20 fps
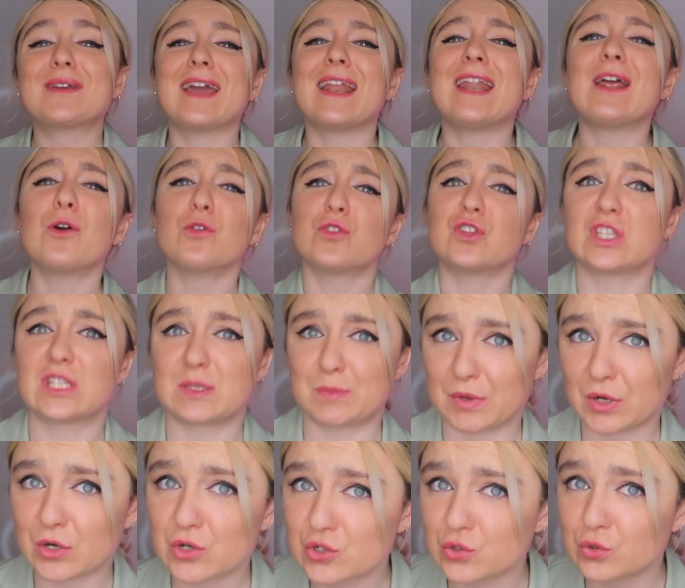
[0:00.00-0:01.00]
getting the
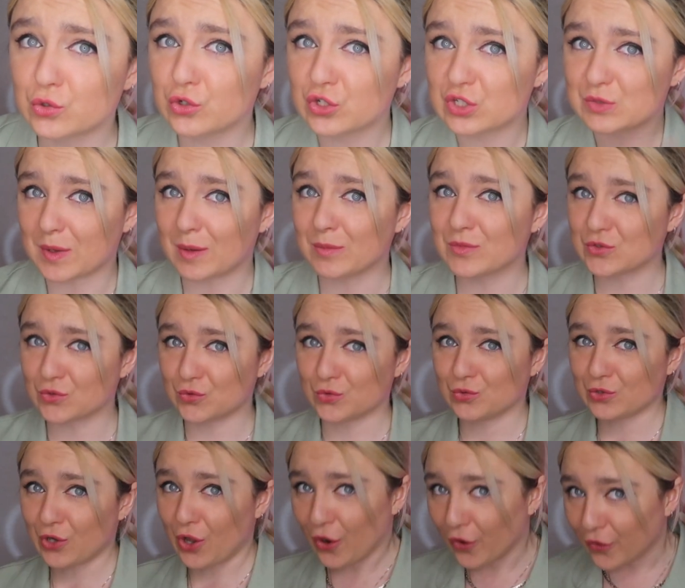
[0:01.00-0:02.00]
spiritual goosebumps
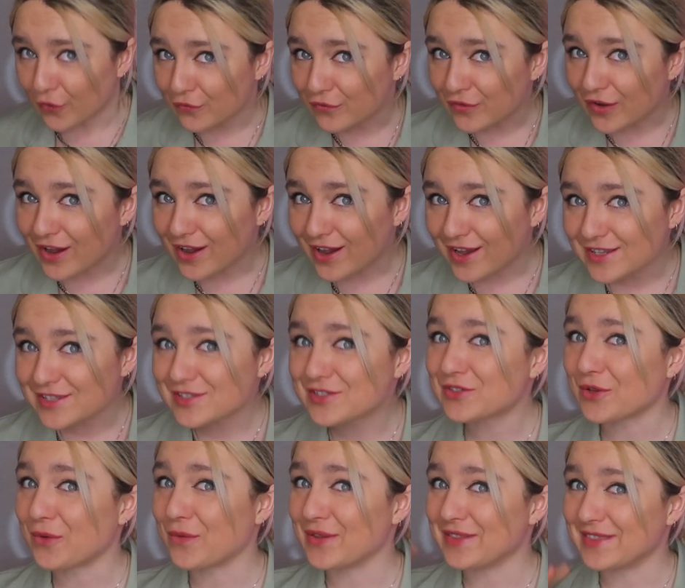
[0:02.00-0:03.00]
all over,
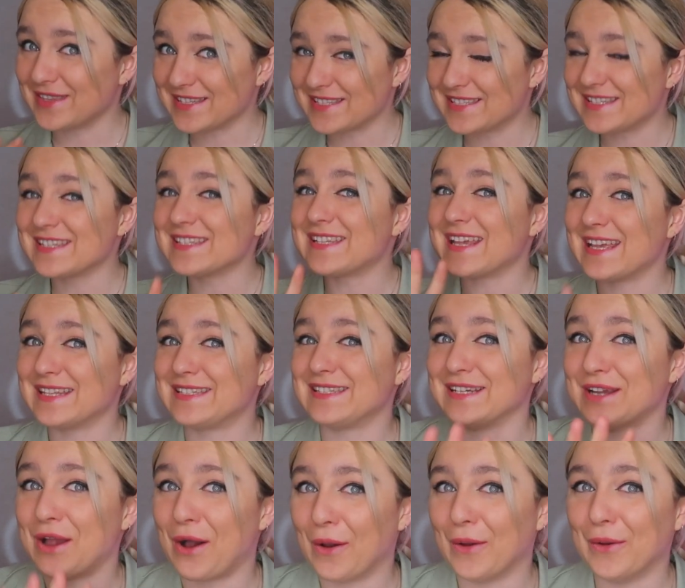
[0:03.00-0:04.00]
so this is
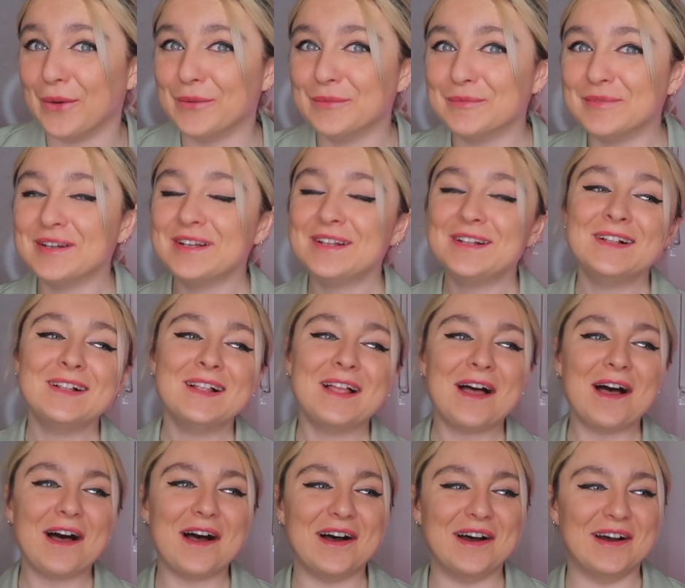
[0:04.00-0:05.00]
hitting home.
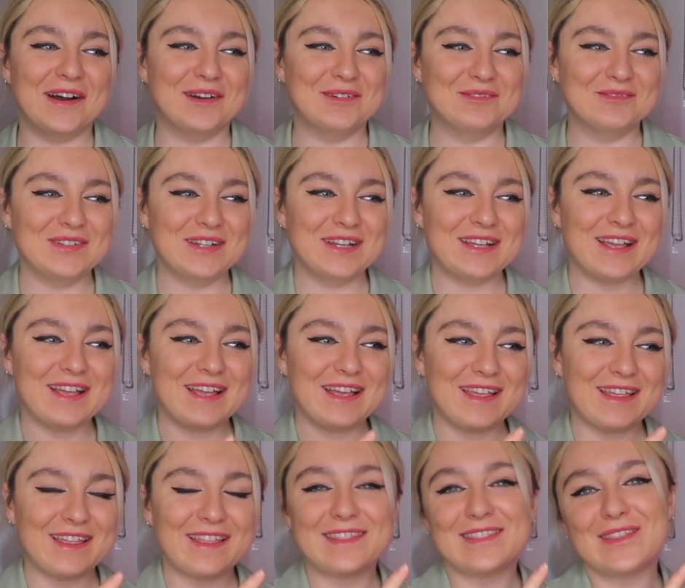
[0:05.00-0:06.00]

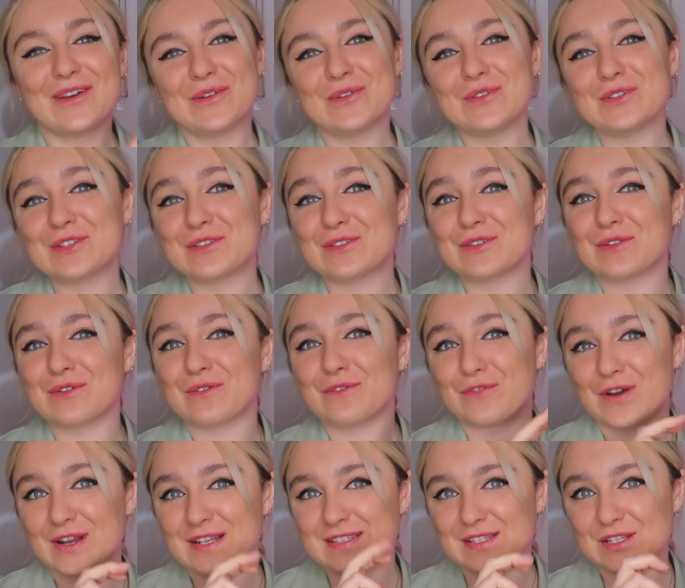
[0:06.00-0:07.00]
Those
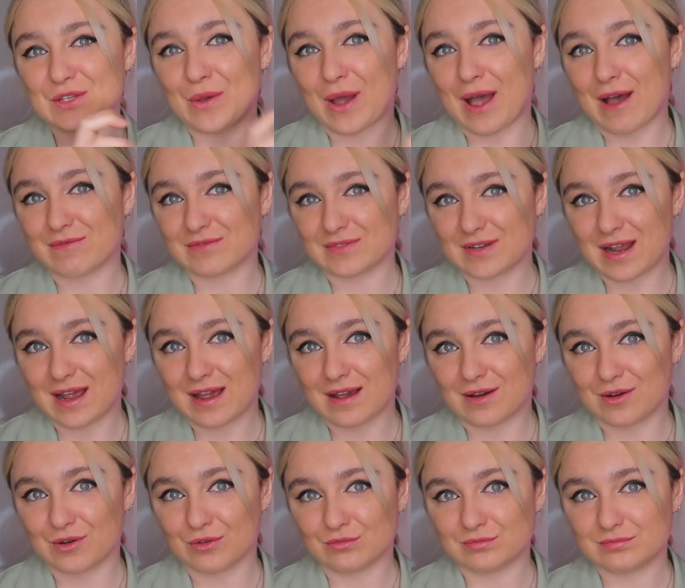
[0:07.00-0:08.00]
friends that you have
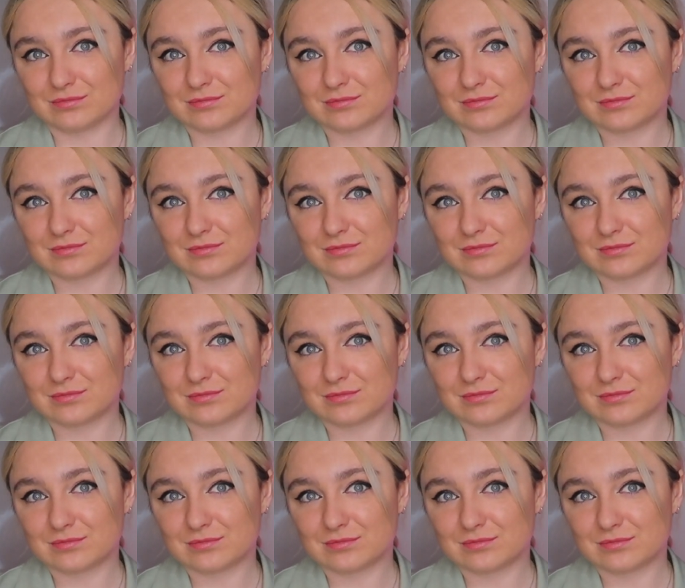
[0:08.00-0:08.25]
now,